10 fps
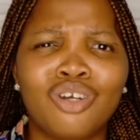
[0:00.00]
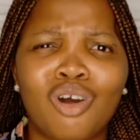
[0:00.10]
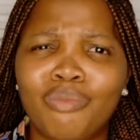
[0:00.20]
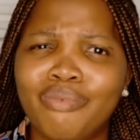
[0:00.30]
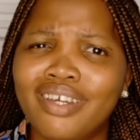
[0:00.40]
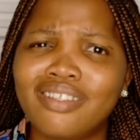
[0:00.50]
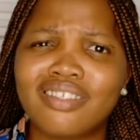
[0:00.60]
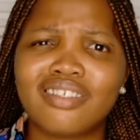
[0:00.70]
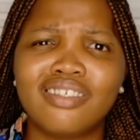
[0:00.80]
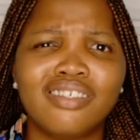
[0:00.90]

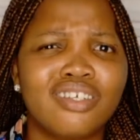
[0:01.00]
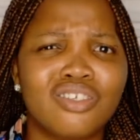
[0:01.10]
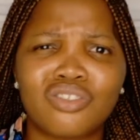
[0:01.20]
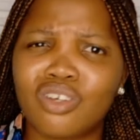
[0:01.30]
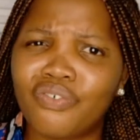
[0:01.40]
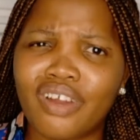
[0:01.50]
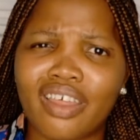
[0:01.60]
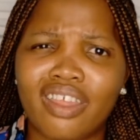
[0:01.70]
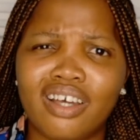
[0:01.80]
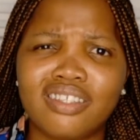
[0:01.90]
updates, stuff
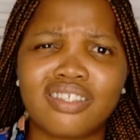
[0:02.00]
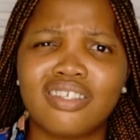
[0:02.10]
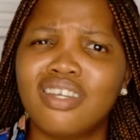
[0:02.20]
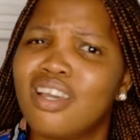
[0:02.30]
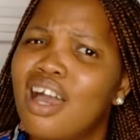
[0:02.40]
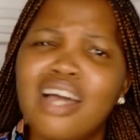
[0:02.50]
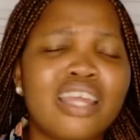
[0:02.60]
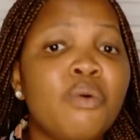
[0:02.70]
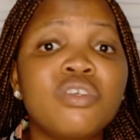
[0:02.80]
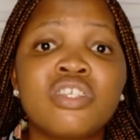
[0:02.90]
like that, and
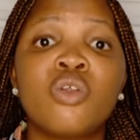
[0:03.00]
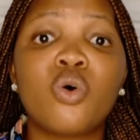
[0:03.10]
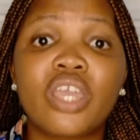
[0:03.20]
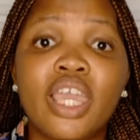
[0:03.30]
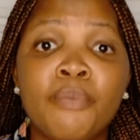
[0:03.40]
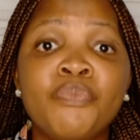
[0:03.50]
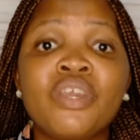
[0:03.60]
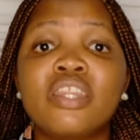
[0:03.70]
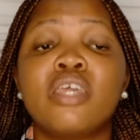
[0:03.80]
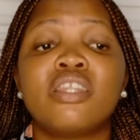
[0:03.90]
I wasn't okay.
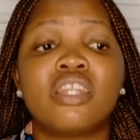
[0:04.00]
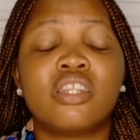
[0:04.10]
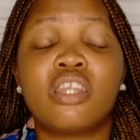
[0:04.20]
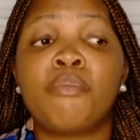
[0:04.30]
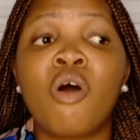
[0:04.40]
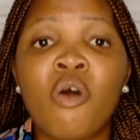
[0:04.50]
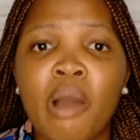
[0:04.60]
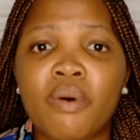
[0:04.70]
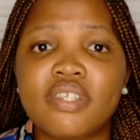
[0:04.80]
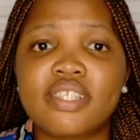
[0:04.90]
The more I
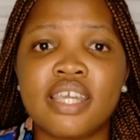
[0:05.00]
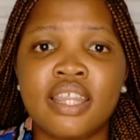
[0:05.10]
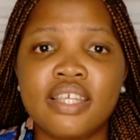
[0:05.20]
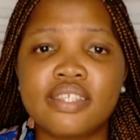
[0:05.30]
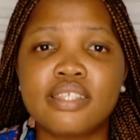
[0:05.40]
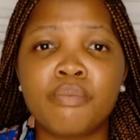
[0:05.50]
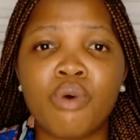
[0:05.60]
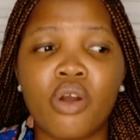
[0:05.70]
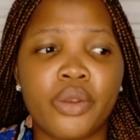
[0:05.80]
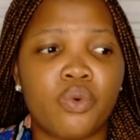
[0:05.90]
was seeing it, the
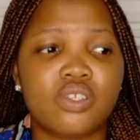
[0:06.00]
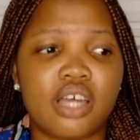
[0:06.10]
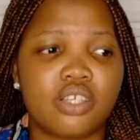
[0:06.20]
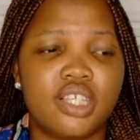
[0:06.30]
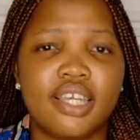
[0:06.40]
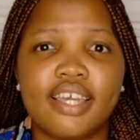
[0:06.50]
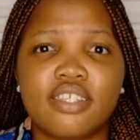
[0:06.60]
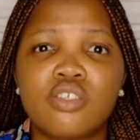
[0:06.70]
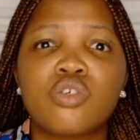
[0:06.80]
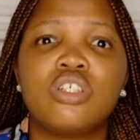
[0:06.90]
more it was actually
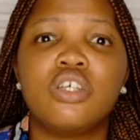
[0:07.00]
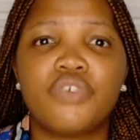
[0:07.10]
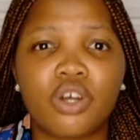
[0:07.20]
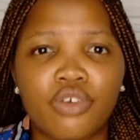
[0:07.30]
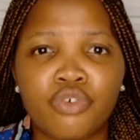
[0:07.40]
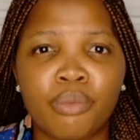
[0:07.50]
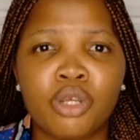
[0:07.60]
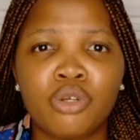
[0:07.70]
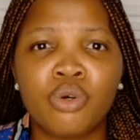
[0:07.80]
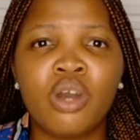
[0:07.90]
getting so difficult for me,
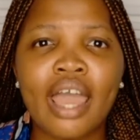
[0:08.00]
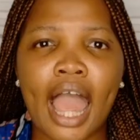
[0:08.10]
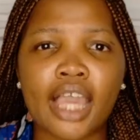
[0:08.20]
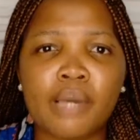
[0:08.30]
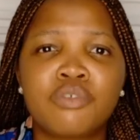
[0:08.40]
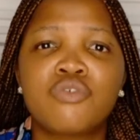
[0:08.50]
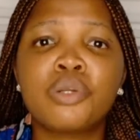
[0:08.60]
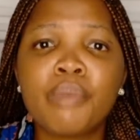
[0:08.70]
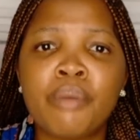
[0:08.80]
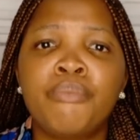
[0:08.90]
you know. I kept
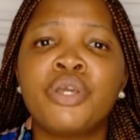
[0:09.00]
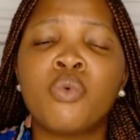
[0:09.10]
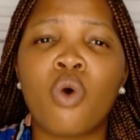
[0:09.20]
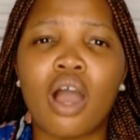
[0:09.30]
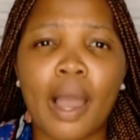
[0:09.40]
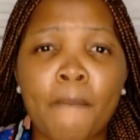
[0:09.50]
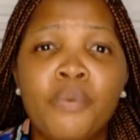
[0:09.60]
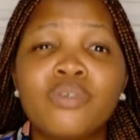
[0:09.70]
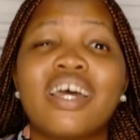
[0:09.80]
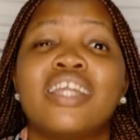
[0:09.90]
remembering what
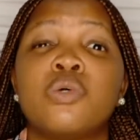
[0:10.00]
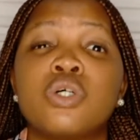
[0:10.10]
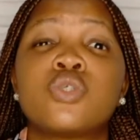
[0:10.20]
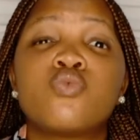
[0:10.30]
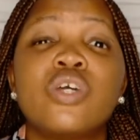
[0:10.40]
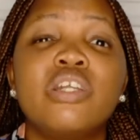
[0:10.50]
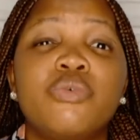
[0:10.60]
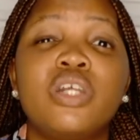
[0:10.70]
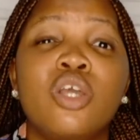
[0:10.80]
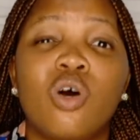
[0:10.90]
happened, and it was really,
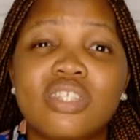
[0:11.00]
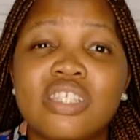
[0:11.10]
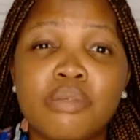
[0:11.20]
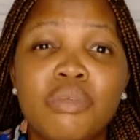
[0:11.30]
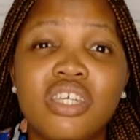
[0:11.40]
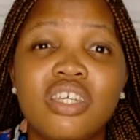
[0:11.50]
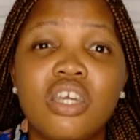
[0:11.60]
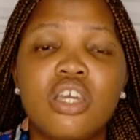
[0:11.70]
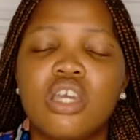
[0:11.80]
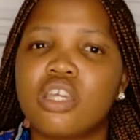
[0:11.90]
really hurting me.
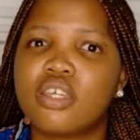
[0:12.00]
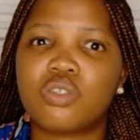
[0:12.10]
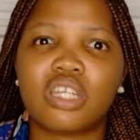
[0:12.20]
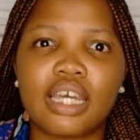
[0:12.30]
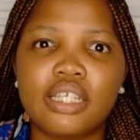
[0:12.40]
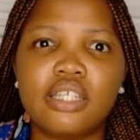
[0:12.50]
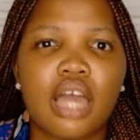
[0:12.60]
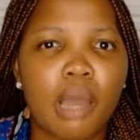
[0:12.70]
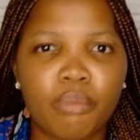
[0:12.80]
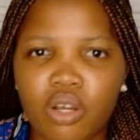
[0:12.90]
Guess what I did?
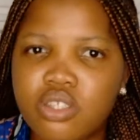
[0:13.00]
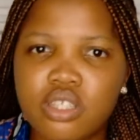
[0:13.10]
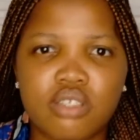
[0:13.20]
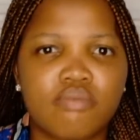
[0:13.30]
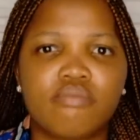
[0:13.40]
I blocked.